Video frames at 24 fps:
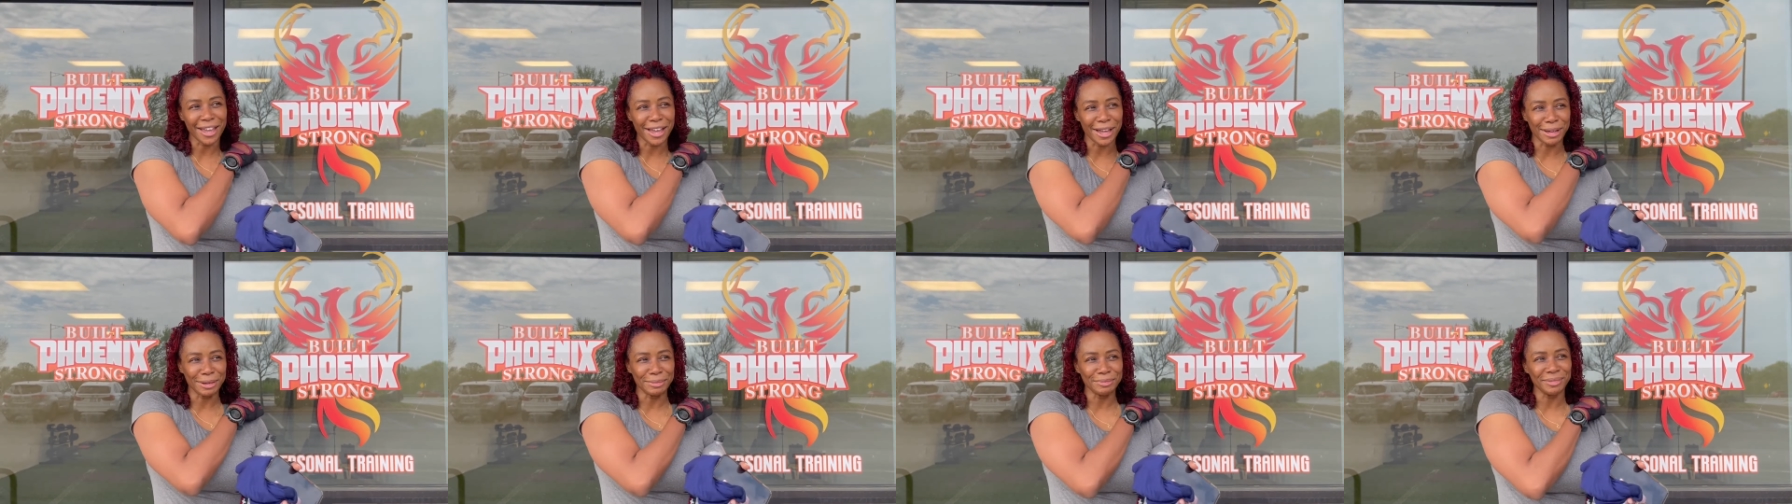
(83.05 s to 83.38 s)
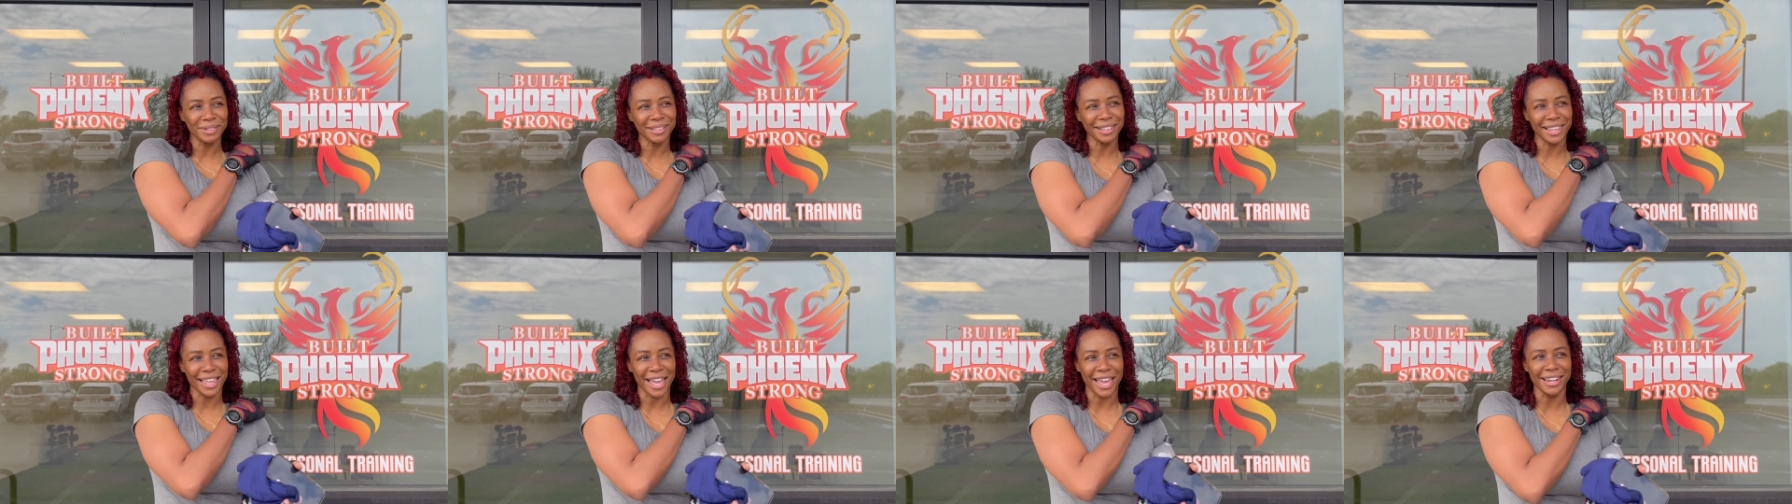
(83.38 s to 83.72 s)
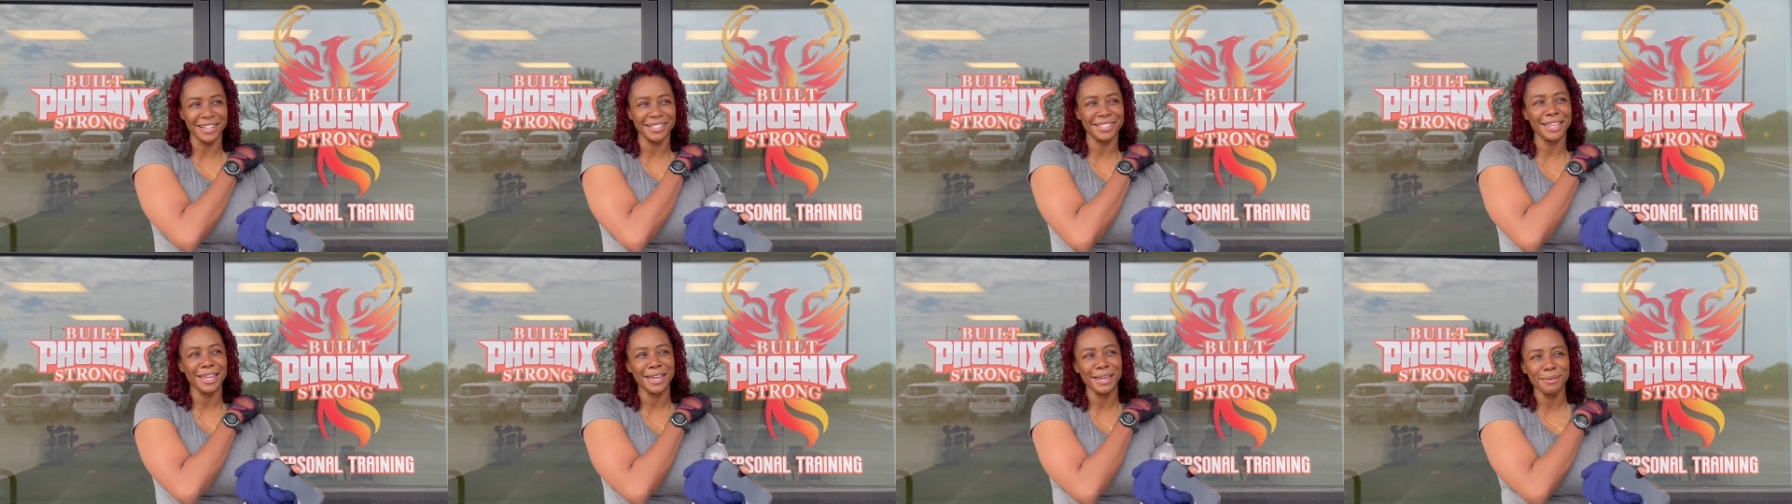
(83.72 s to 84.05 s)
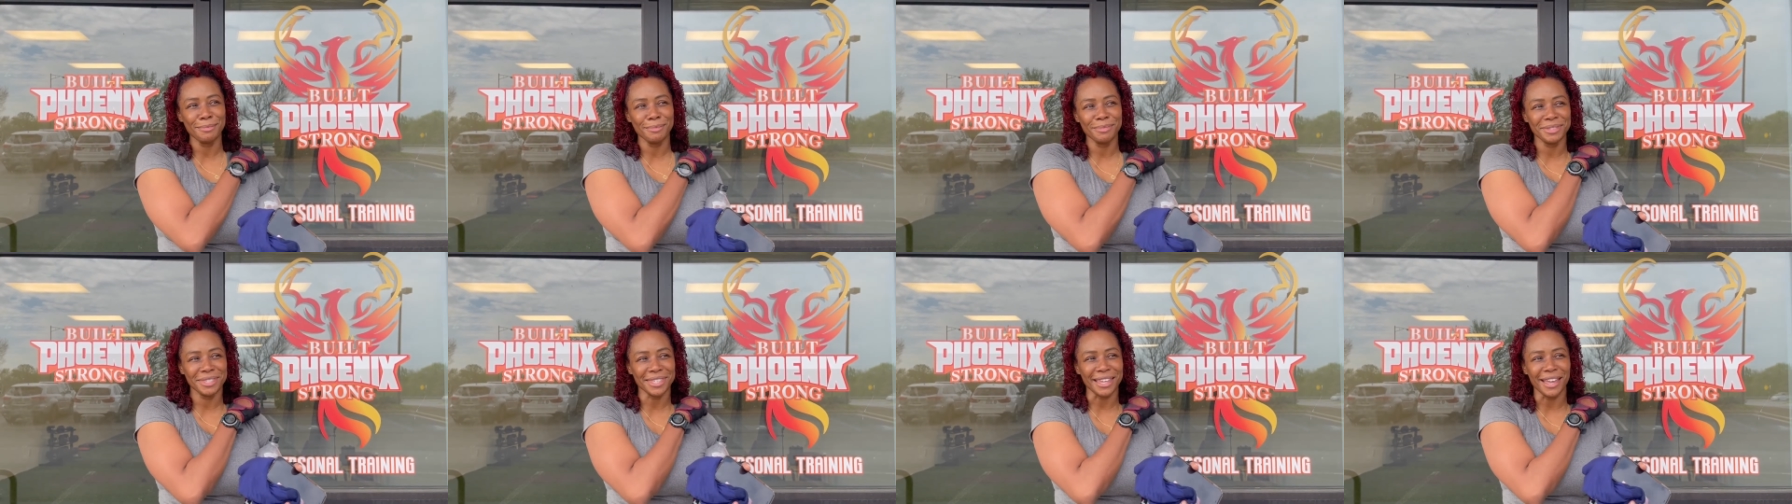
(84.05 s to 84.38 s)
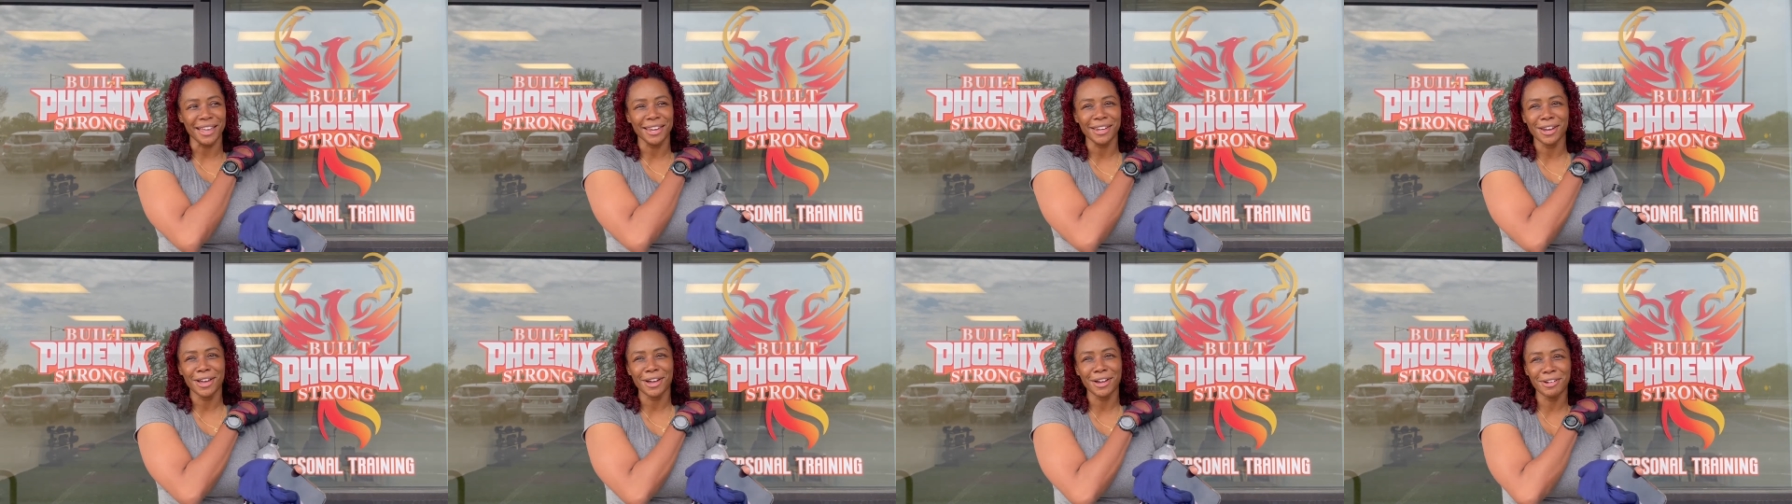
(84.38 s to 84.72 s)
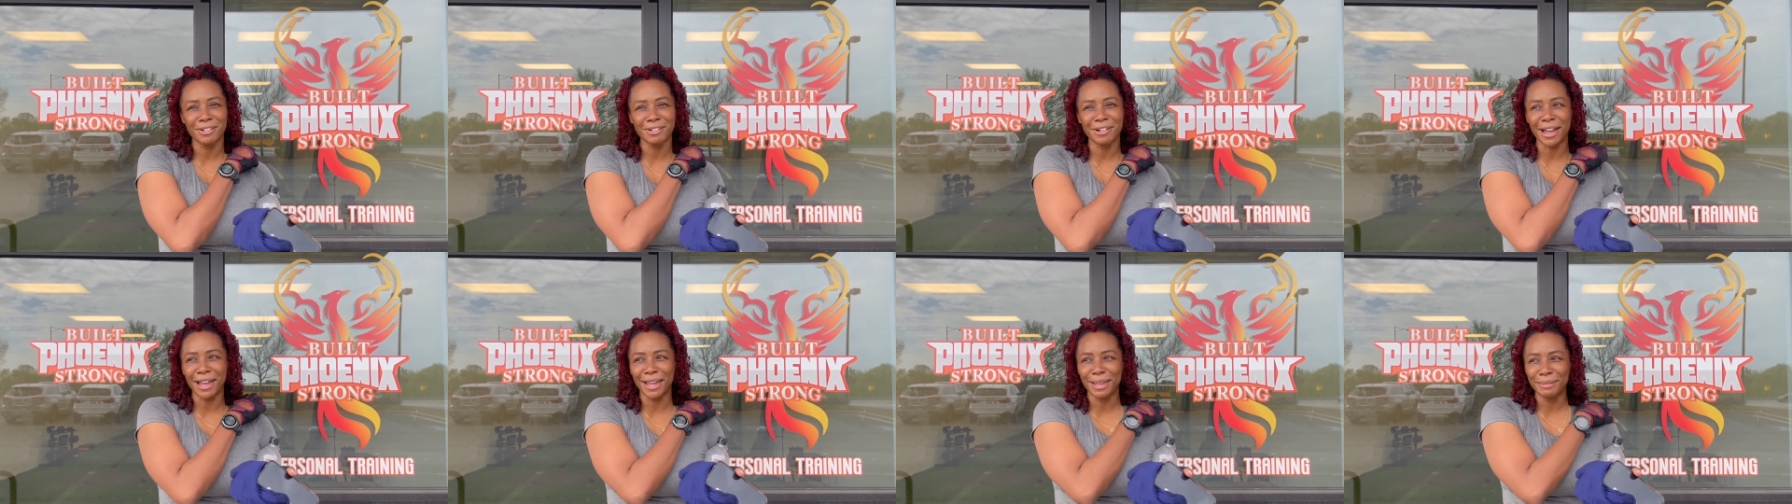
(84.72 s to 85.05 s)
Um, a lot of times I
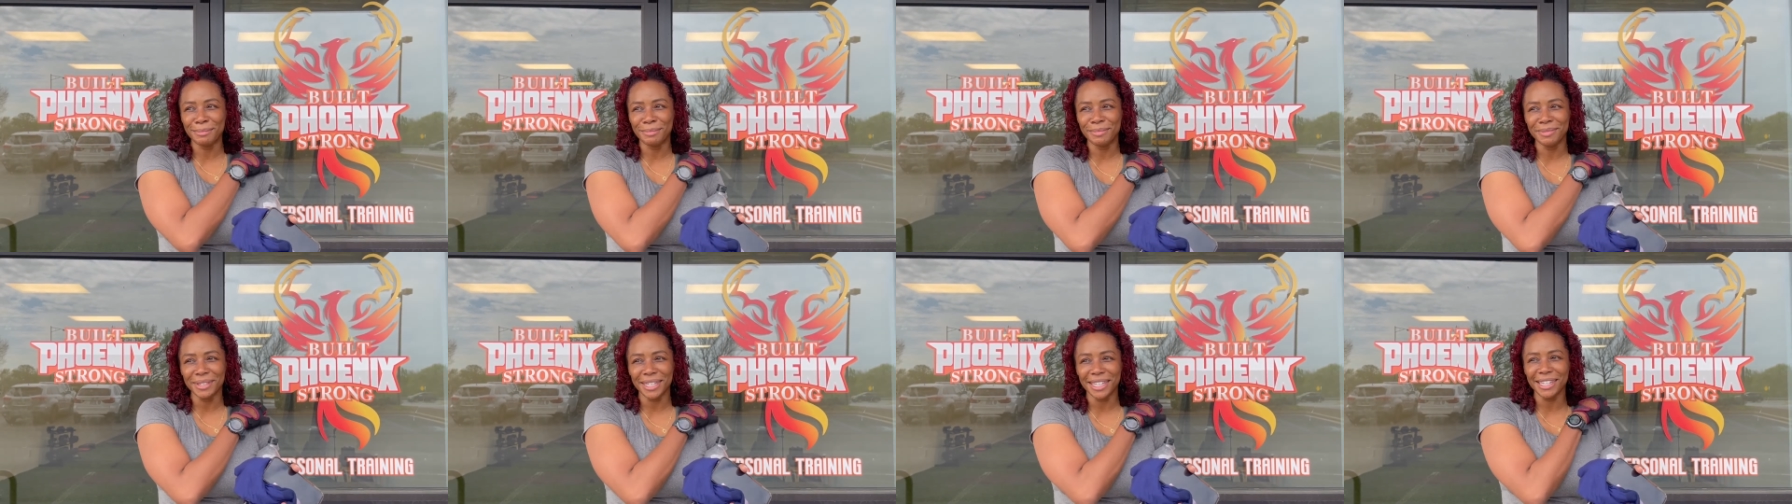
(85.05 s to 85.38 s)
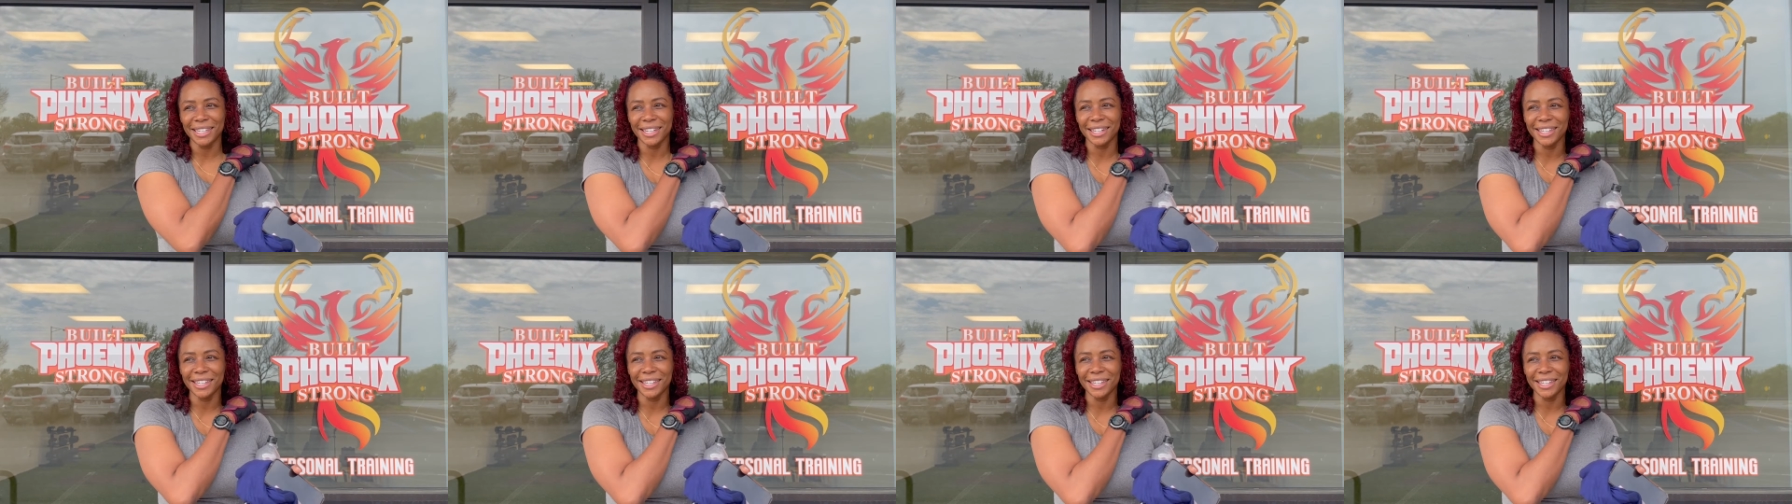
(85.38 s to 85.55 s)
know I'm